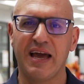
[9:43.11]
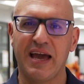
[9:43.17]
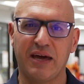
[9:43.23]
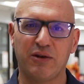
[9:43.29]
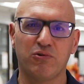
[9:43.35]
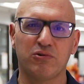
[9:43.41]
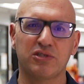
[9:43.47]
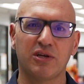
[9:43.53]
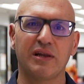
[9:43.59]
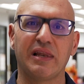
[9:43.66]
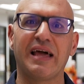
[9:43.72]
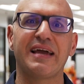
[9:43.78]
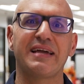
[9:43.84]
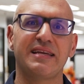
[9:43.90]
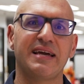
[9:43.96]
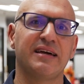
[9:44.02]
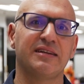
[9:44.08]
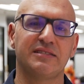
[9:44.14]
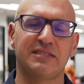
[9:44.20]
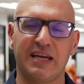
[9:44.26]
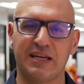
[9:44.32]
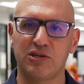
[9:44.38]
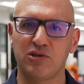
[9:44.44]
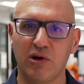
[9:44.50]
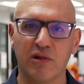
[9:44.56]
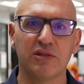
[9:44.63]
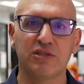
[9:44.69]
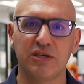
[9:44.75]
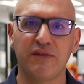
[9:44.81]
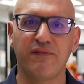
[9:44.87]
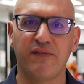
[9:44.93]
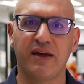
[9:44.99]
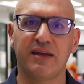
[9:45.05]
and also laying down a
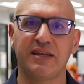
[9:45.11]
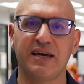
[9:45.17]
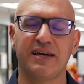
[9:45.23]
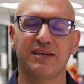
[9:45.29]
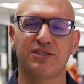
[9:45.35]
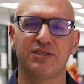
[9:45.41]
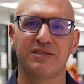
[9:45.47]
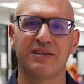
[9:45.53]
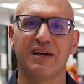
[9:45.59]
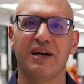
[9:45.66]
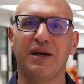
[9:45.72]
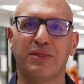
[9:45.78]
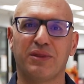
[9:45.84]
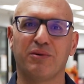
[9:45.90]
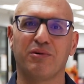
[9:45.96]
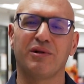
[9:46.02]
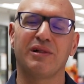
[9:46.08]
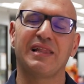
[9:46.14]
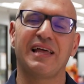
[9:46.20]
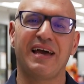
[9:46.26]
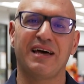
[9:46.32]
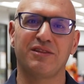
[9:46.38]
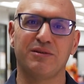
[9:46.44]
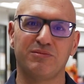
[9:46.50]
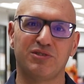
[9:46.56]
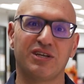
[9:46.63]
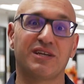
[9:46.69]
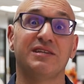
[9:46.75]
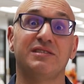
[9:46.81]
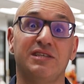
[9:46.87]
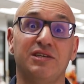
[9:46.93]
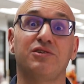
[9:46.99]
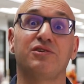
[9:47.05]
technology foundation that will allow them to
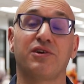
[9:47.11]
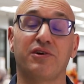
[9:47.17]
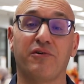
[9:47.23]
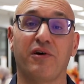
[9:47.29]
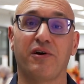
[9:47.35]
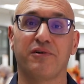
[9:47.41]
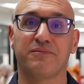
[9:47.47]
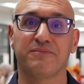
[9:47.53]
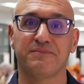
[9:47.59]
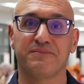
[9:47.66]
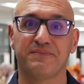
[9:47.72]
continue to grow.